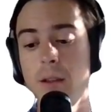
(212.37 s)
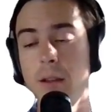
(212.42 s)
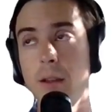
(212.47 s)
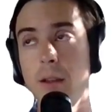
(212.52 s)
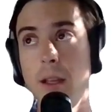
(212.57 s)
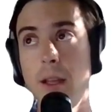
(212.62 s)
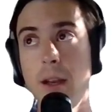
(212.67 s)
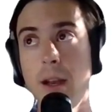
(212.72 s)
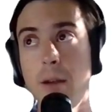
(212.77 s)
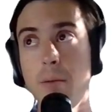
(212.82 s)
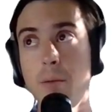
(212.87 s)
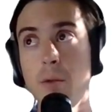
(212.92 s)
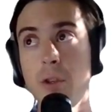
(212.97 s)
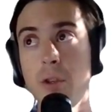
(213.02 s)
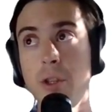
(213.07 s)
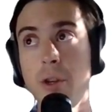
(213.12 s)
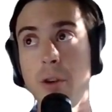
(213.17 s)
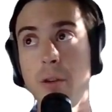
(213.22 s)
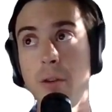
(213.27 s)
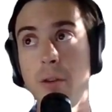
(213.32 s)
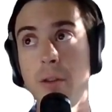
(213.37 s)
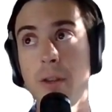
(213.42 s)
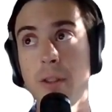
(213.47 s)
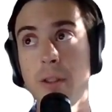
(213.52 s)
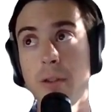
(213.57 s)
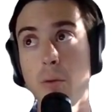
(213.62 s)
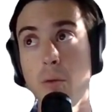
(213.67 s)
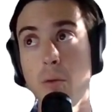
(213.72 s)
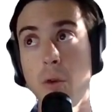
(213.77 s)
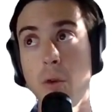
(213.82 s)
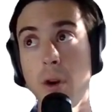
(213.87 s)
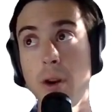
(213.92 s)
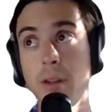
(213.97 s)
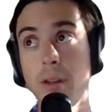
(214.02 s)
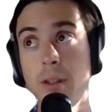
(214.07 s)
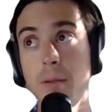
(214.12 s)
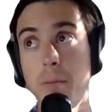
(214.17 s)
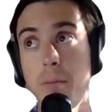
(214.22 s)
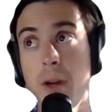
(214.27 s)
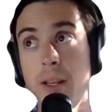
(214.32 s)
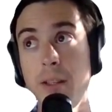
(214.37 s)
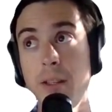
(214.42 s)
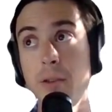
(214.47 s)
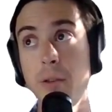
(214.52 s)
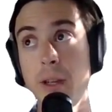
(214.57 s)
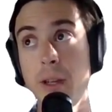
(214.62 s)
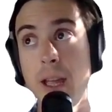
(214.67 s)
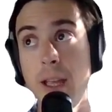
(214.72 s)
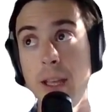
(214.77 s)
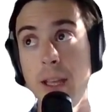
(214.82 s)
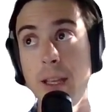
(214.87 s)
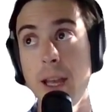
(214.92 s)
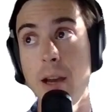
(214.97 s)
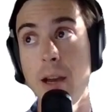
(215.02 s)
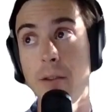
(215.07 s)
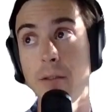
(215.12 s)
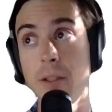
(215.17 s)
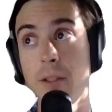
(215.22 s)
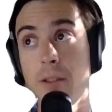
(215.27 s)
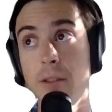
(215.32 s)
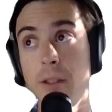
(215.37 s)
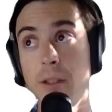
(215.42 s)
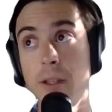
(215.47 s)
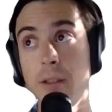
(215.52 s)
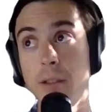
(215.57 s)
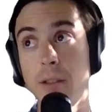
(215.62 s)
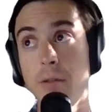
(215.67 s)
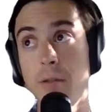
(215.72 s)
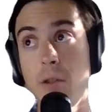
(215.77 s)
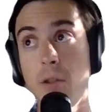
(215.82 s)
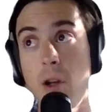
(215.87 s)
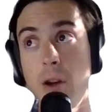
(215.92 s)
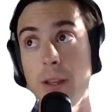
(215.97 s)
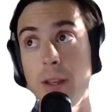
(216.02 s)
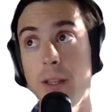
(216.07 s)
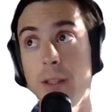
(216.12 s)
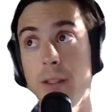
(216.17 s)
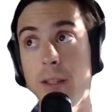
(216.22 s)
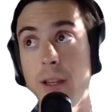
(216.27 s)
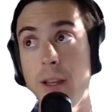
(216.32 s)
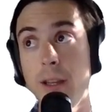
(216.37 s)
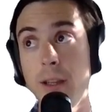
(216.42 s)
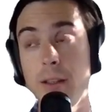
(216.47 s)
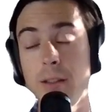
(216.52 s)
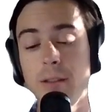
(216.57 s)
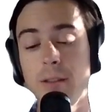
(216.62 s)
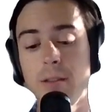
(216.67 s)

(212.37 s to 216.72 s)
And I will show you this worked by doing a count distinct of login date.